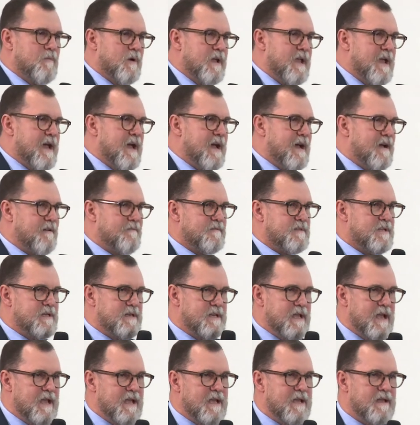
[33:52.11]
we have
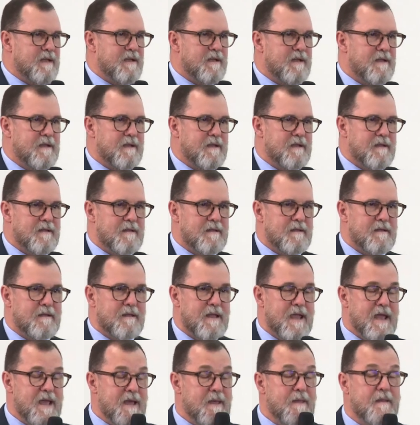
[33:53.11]
today
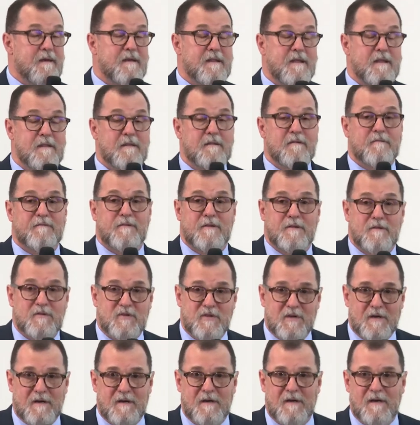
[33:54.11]
and in the
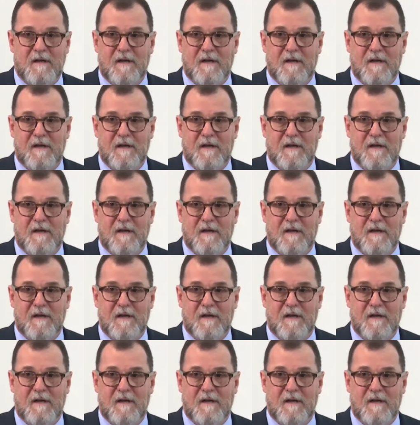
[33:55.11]
future